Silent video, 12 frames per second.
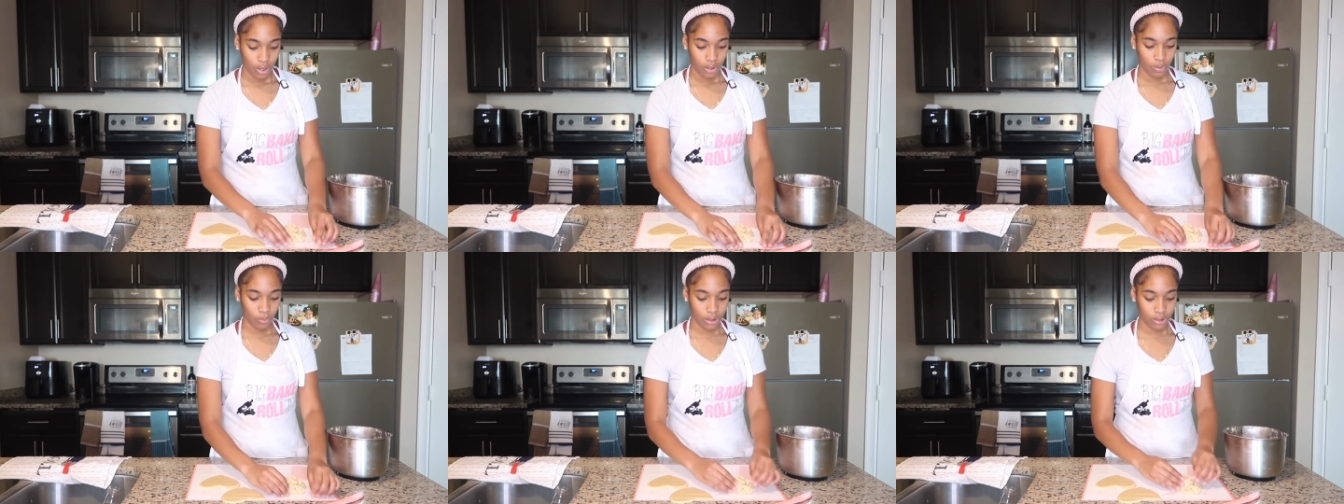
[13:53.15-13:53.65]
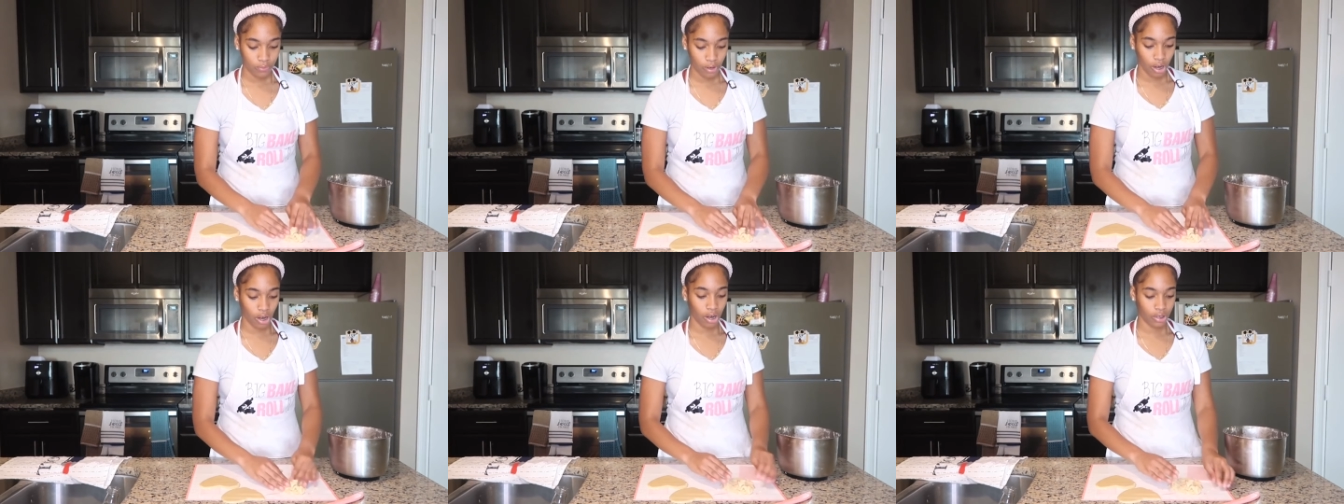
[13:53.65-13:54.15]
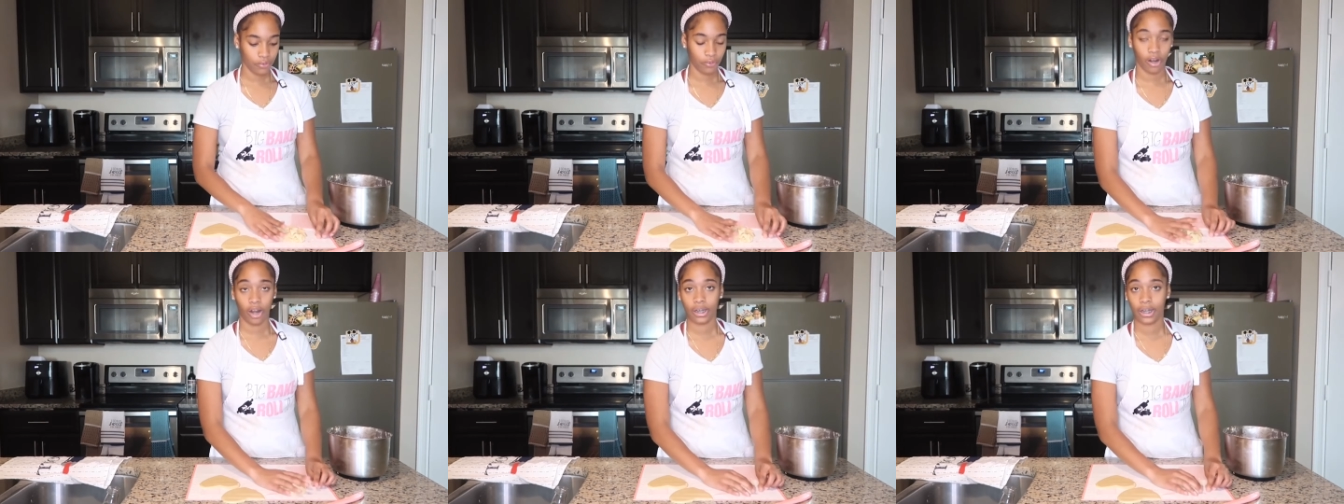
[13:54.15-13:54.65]
the rest of our hearts for
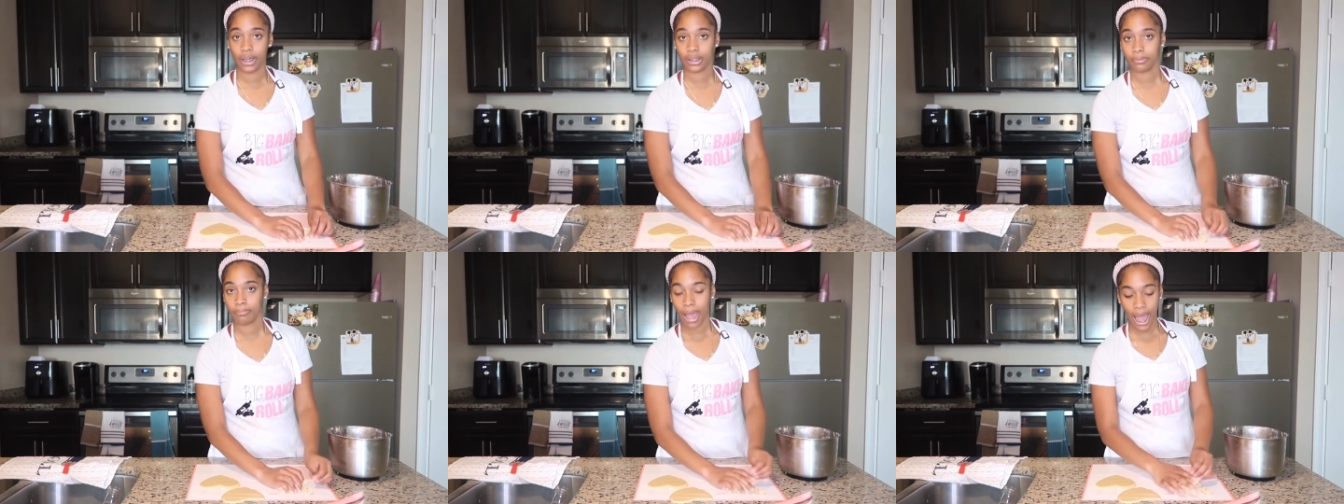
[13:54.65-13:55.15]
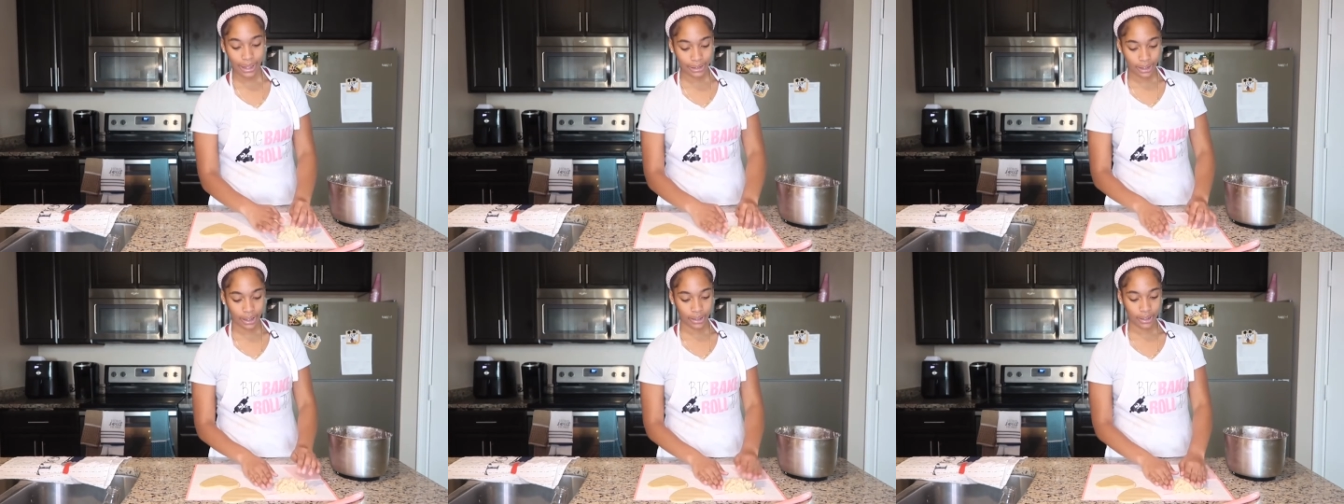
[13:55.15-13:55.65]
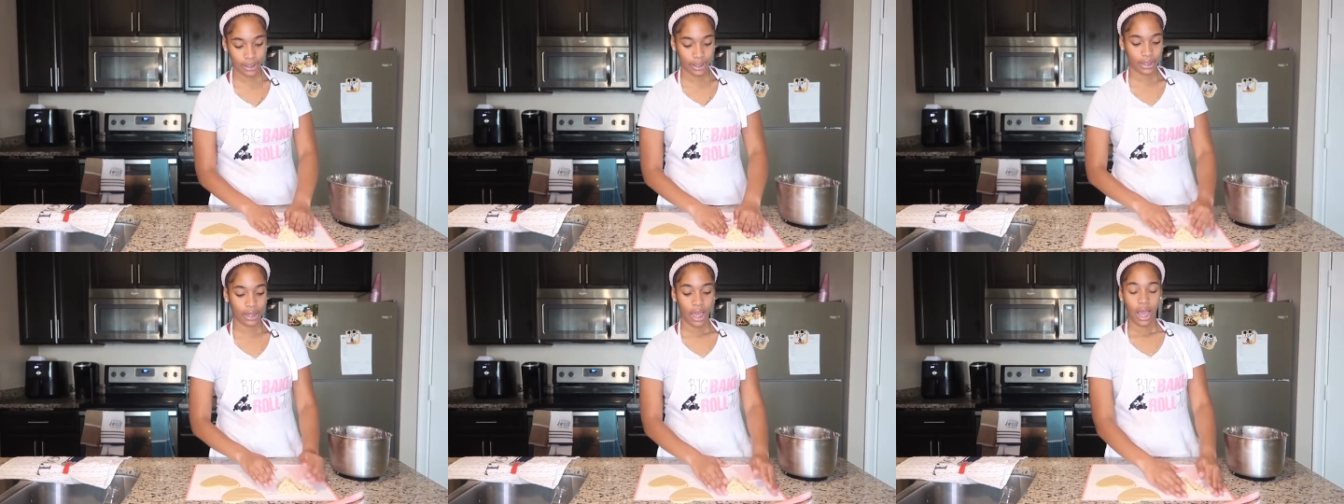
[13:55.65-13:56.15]
our next batch, and
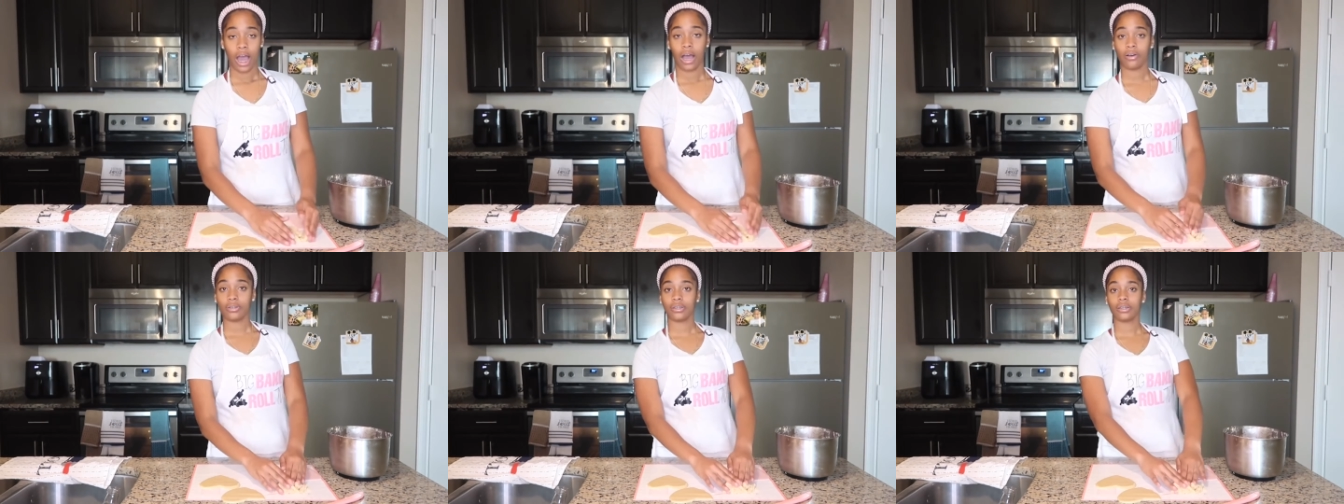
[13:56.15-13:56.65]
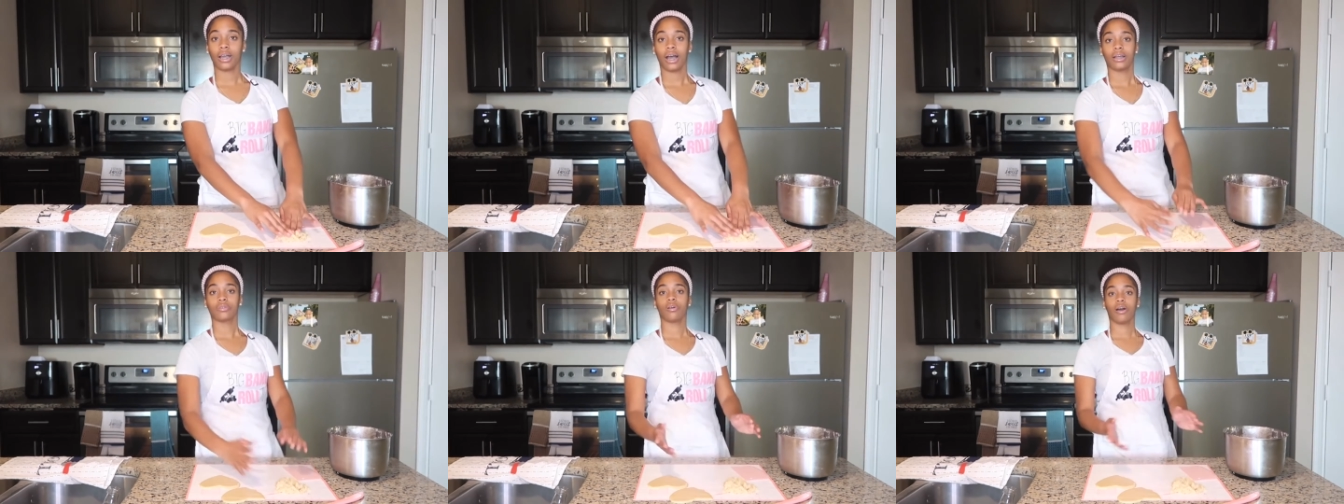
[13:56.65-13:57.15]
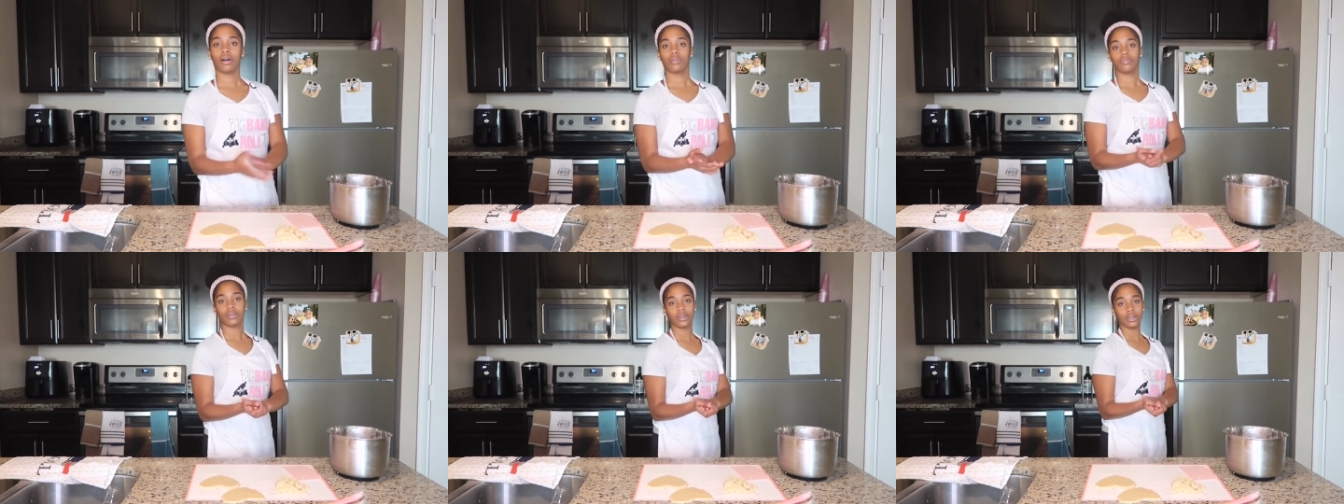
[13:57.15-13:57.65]
then I'll see you guys when all of
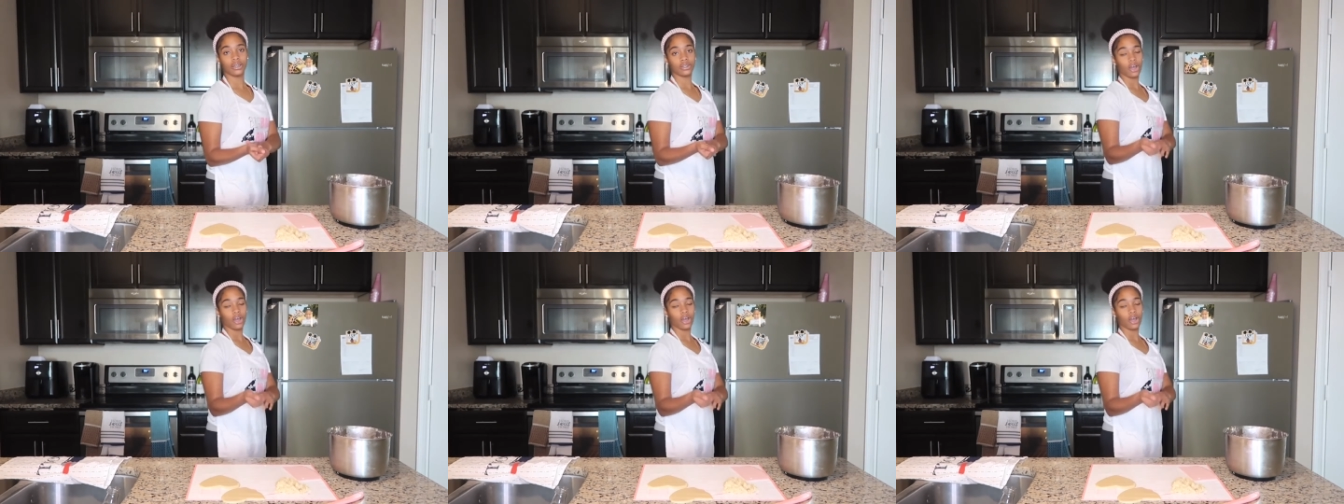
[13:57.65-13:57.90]
the cookies